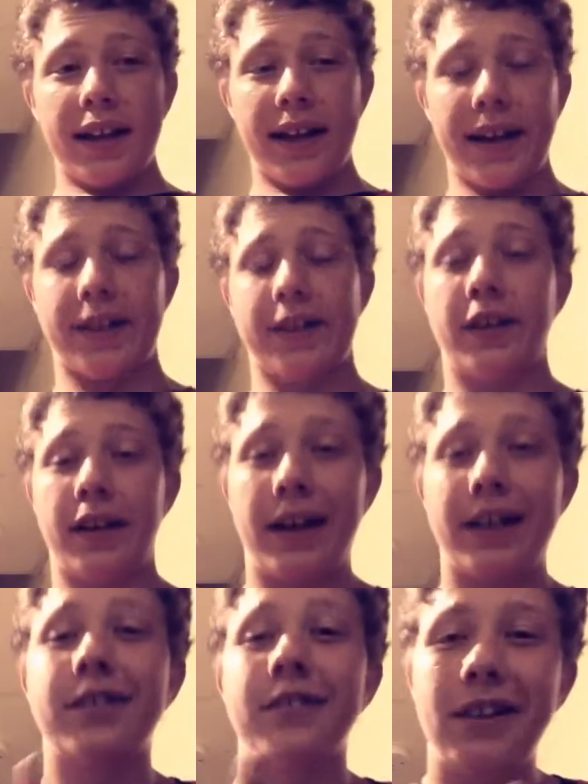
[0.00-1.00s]

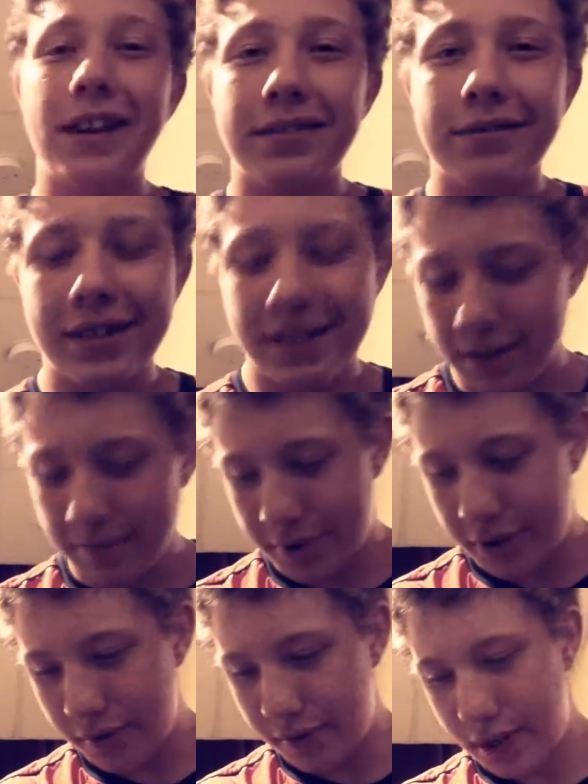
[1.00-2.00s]
Actually, reason
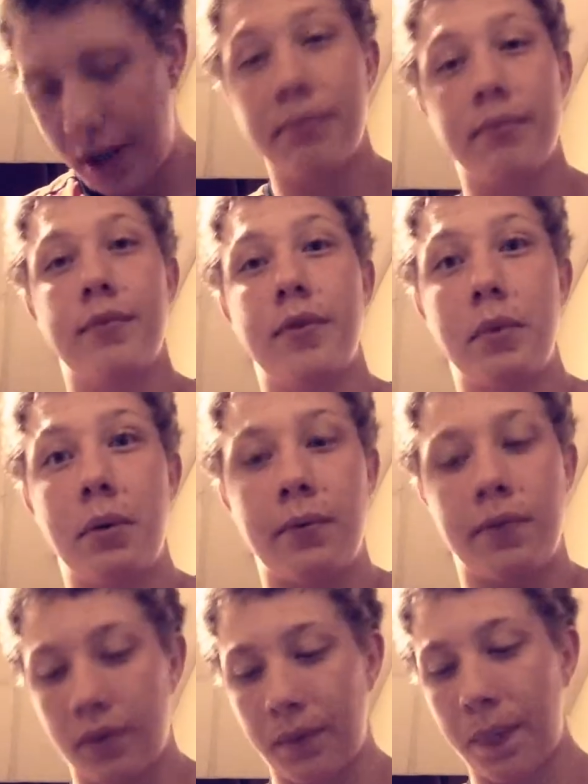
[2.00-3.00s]
number two has happened to me
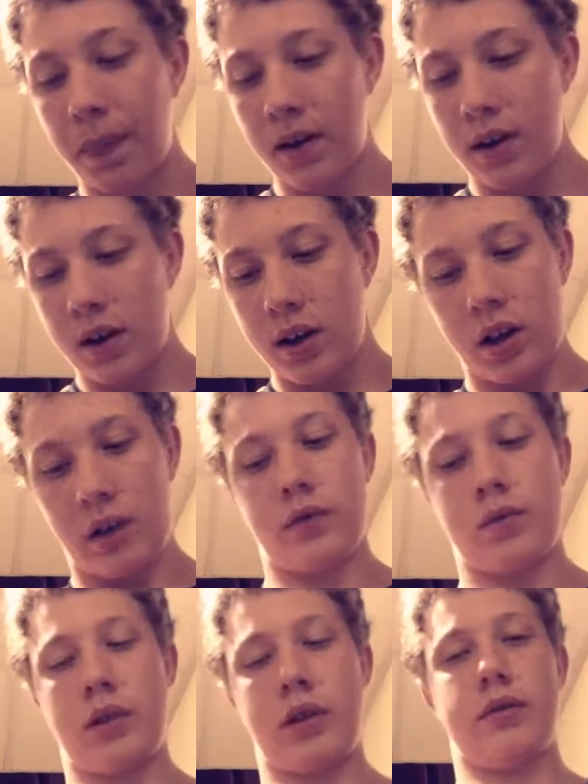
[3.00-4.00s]
before. It
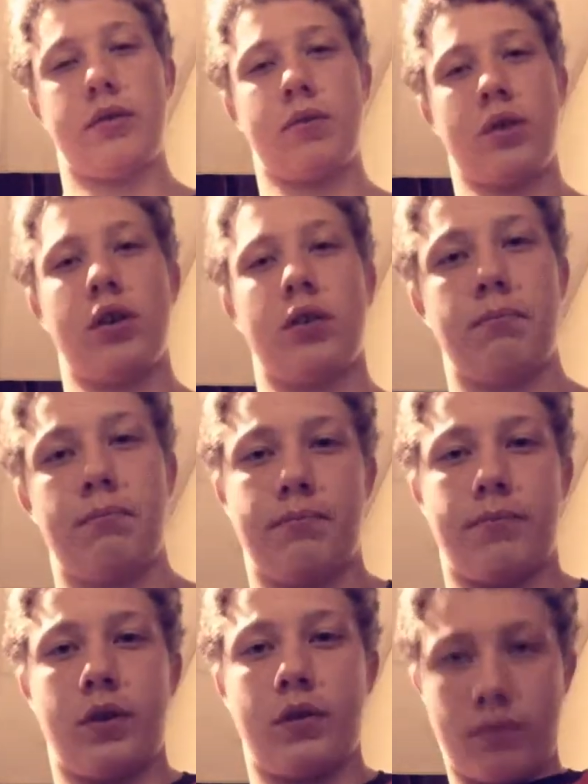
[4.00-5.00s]
was when I was
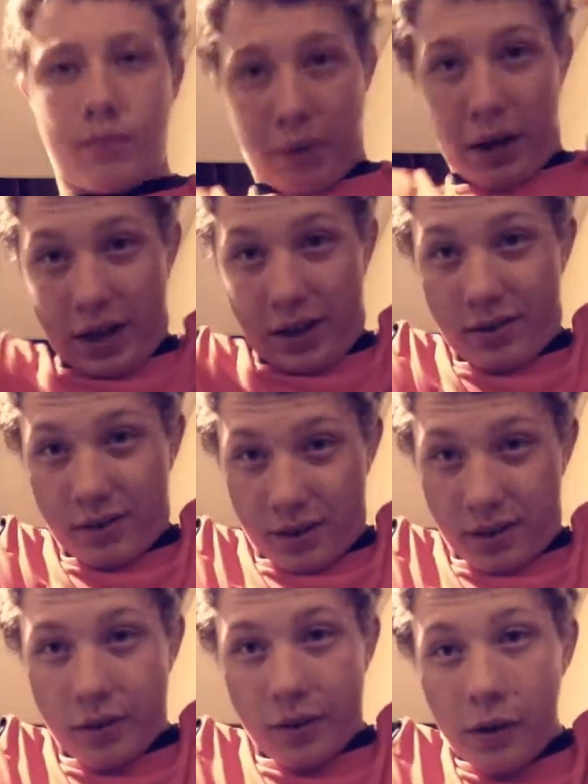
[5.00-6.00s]
wearing, you know,
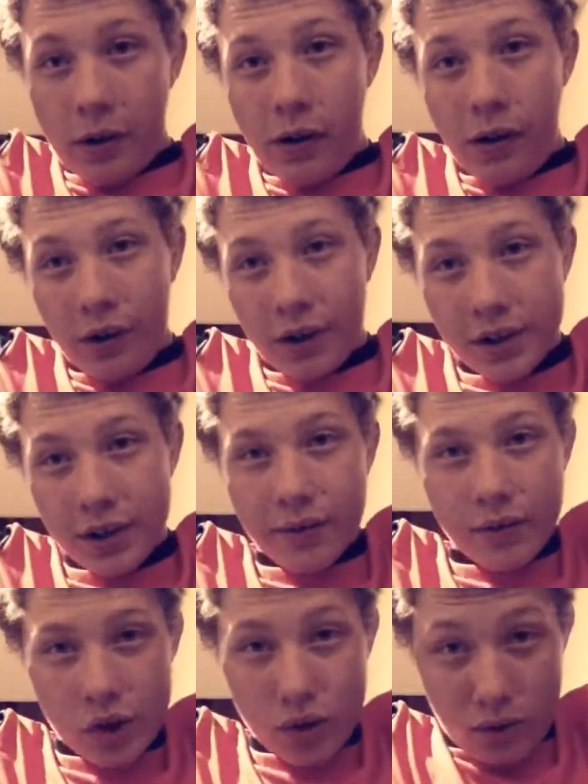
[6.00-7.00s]
pants instead
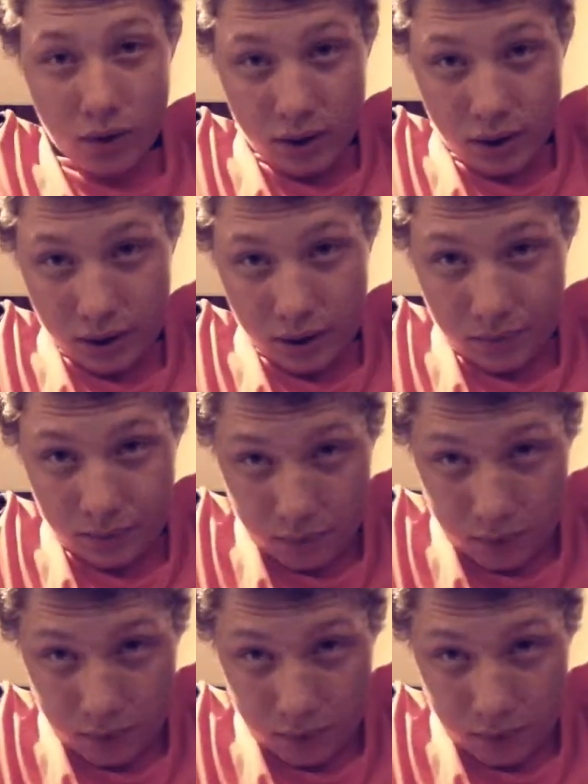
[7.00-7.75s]
of shorts.